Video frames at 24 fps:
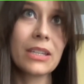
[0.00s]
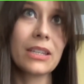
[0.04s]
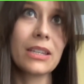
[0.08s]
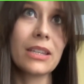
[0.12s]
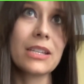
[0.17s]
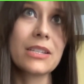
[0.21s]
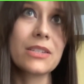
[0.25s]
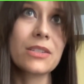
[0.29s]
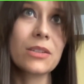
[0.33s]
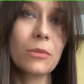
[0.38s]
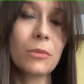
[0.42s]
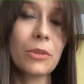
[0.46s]

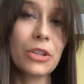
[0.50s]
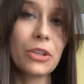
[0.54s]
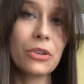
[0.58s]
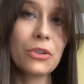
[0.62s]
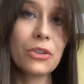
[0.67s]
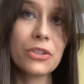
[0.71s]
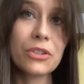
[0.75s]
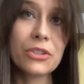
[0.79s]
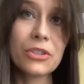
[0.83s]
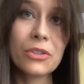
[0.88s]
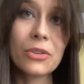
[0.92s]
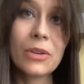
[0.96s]
what you
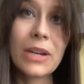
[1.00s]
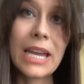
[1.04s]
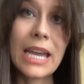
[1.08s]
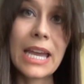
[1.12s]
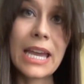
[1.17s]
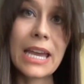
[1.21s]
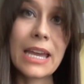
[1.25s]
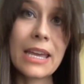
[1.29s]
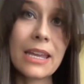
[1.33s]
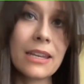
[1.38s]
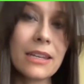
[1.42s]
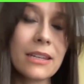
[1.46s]
can do.
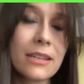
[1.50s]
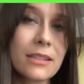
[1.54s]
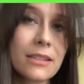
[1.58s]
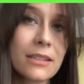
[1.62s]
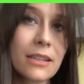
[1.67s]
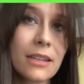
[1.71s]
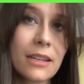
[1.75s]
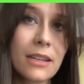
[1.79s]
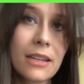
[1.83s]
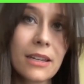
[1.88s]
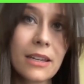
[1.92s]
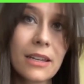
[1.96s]
And
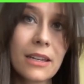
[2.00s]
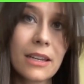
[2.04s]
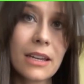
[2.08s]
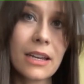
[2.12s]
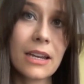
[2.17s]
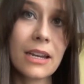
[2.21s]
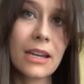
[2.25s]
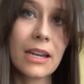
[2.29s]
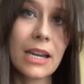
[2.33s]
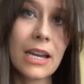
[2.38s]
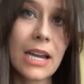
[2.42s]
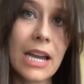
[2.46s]

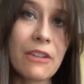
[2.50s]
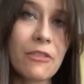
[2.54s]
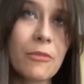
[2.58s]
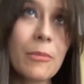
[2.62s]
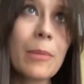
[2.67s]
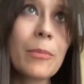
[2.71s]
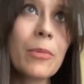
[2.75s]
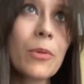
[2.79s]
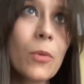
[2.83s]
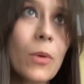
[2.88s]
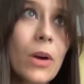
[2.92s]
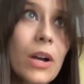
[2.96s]
I
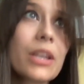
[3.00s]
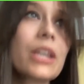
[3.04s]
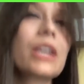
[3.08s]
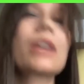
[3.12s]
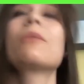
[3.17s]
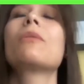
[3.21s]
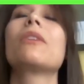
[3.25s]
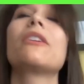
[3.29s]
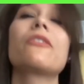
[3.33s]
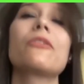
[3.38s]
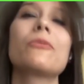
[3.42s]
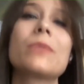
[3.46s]
remember walking
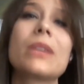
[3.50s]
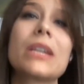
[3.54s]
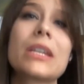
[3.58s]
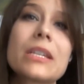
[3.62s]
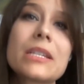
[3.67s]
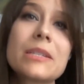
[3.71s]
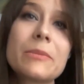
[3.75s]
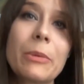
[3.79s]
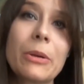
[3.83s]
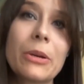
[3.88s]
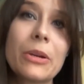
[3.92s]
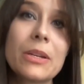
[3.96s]
away from that
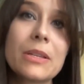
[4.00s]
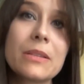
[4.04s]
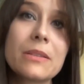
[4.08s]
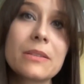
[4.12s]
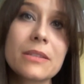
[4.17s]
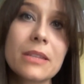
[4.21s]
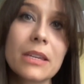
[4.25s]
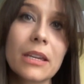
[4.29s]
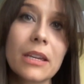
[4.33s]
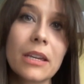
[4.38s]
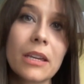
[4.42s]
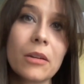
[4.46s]
experience
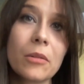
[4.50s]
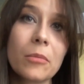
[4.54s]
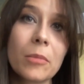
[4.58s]
thinking,